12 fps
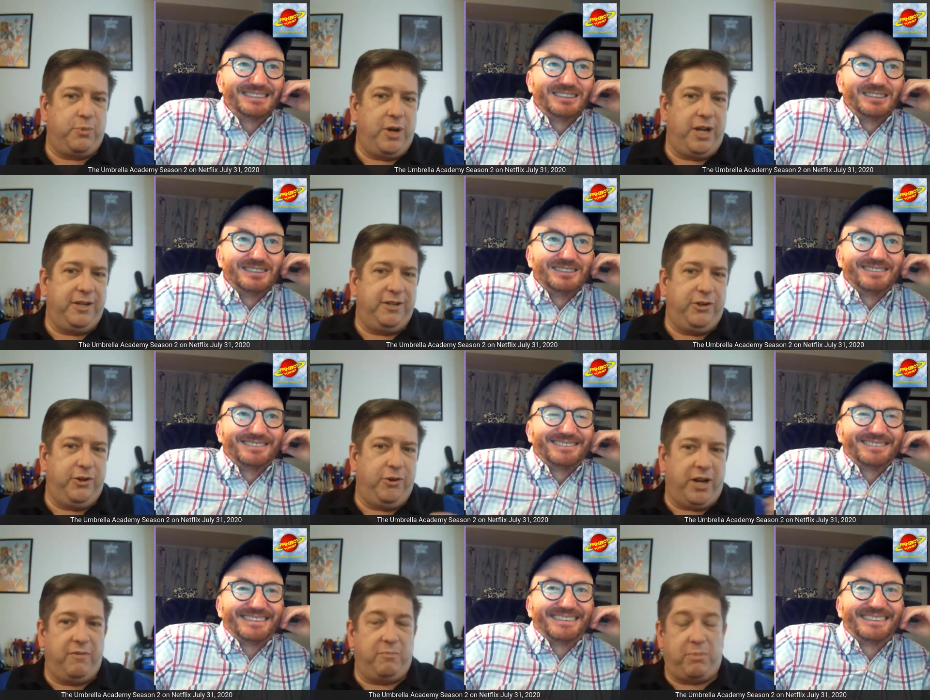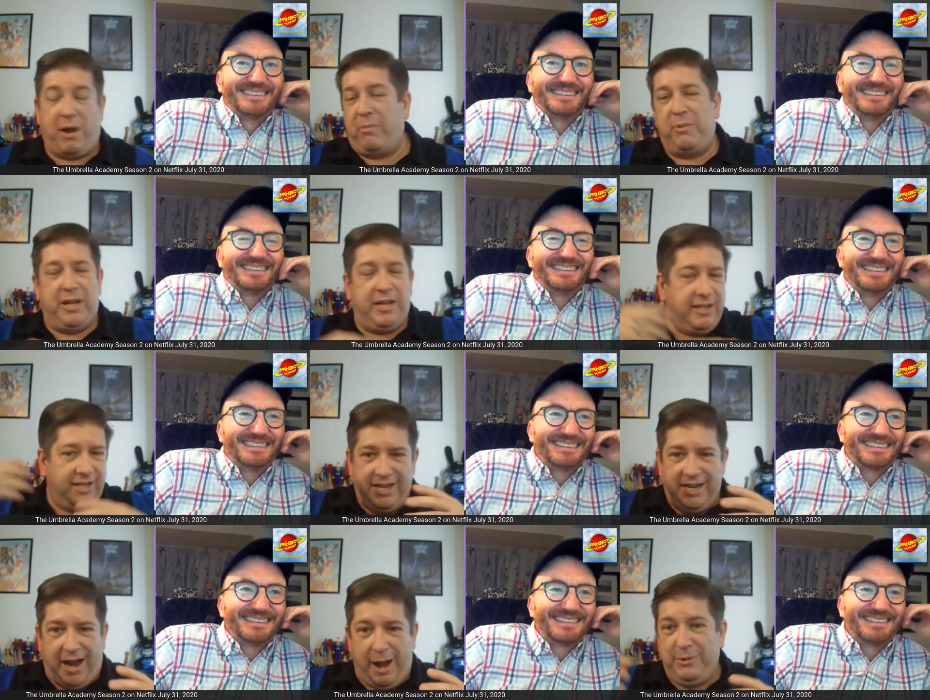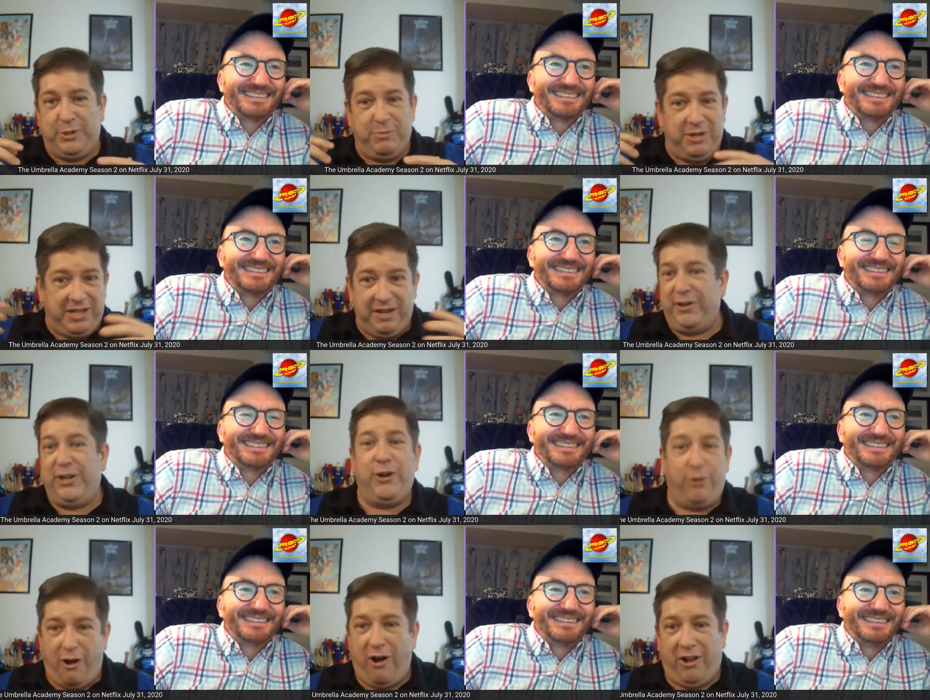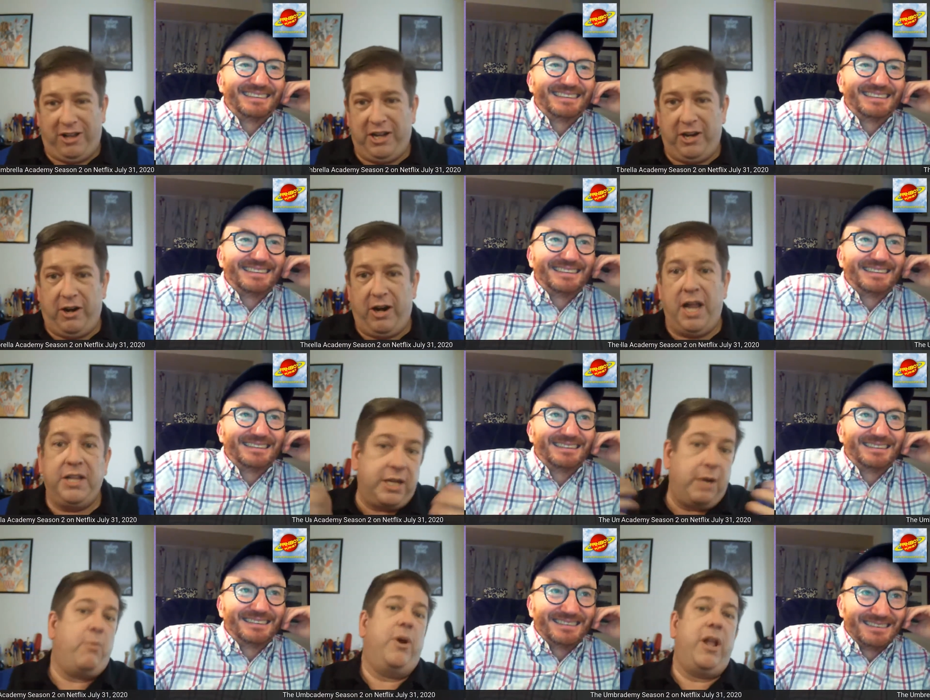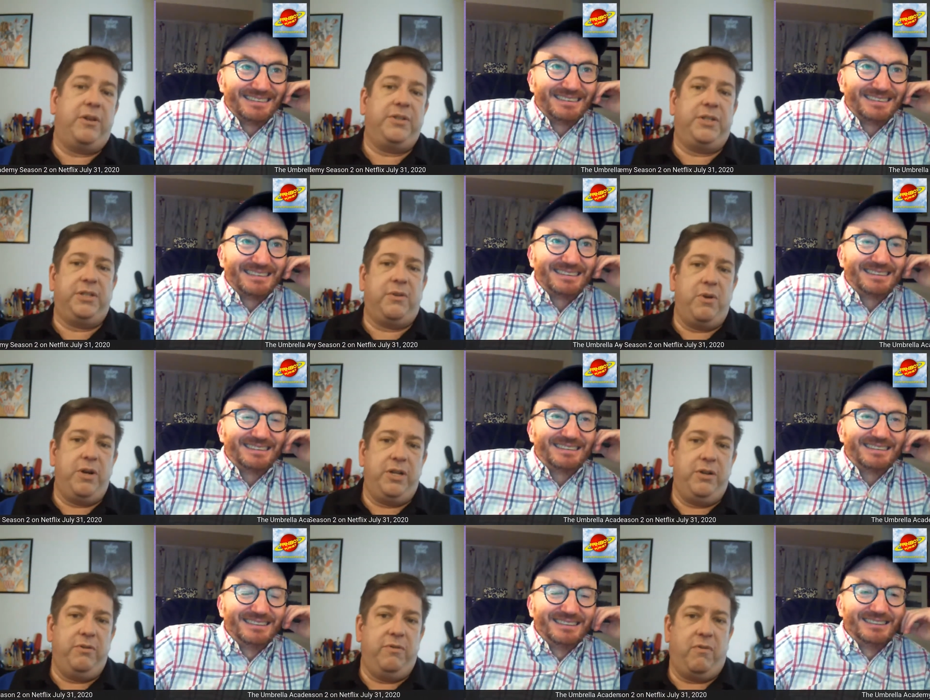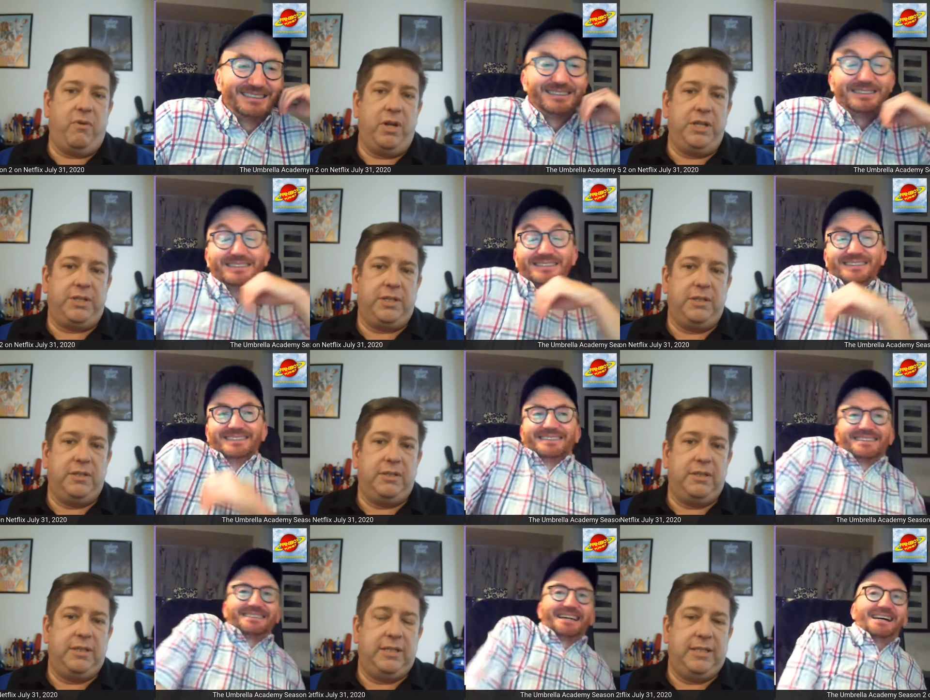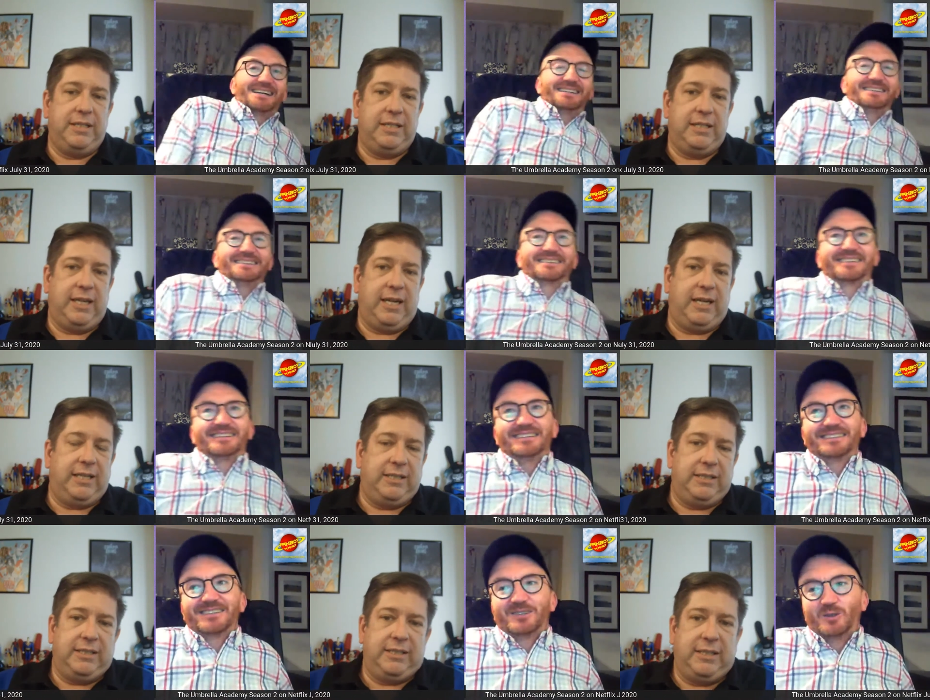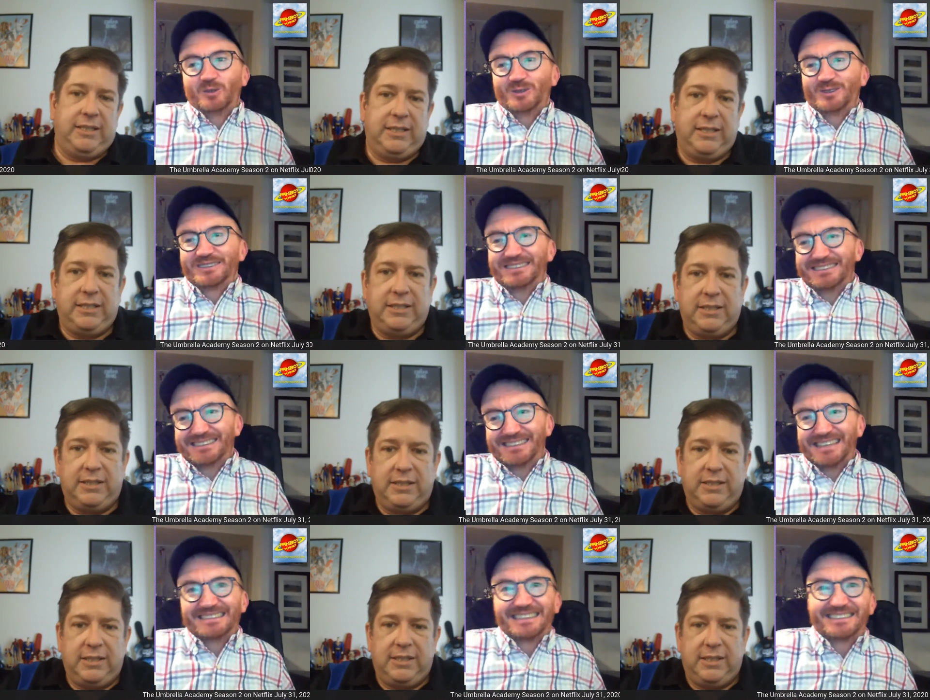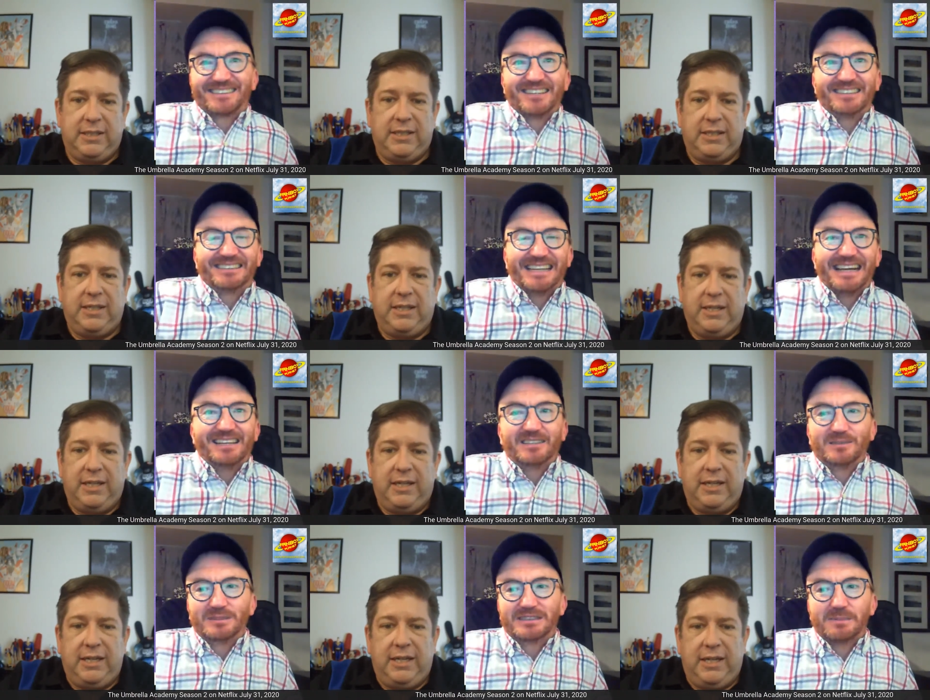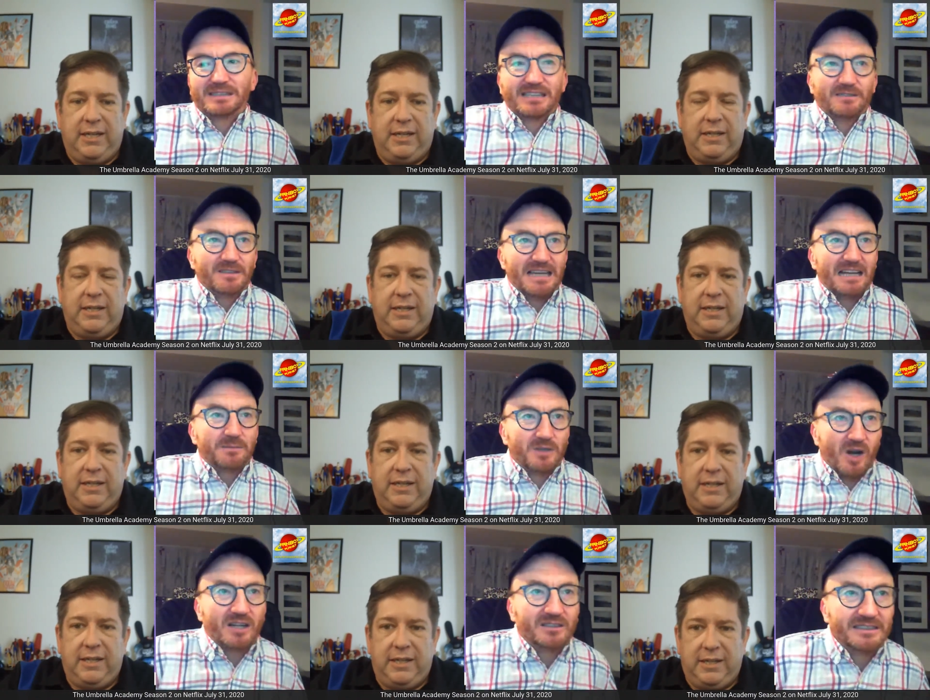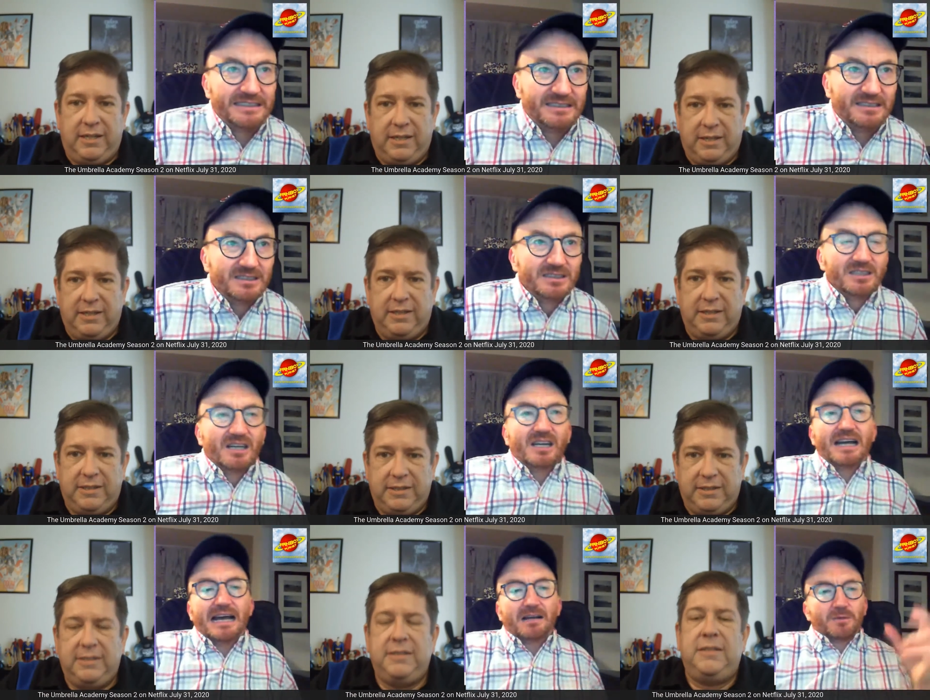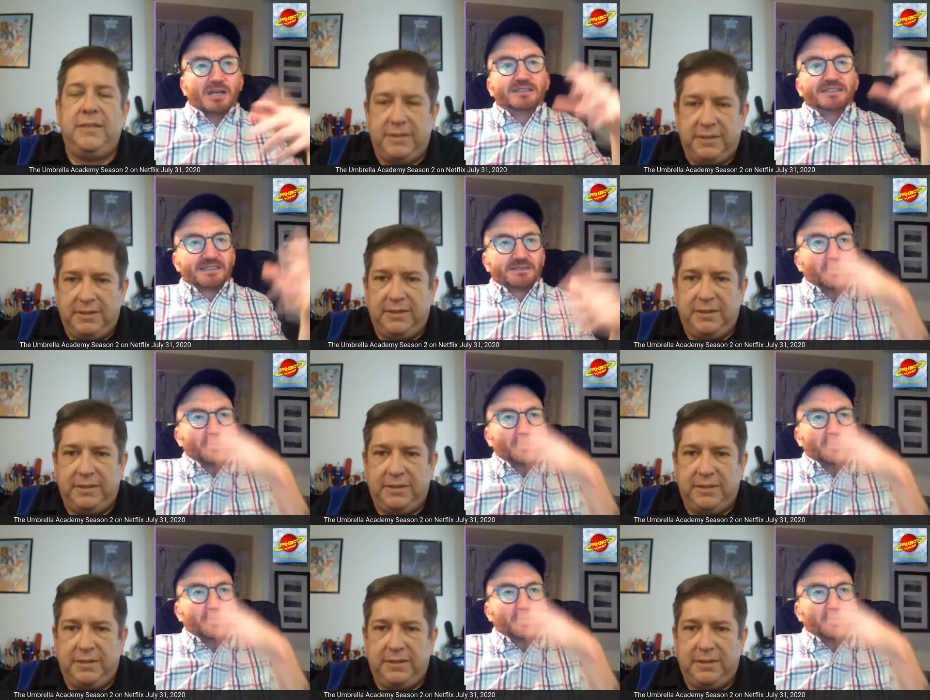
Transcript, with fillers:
Speaker 1: when you're probably, I'm assuming, giving your all here and someone else is going to do the voice?
Speaker 2: Yeah, it's a cool thing that's done in tandem. It's myself and Adam Godley. Adam Godley is the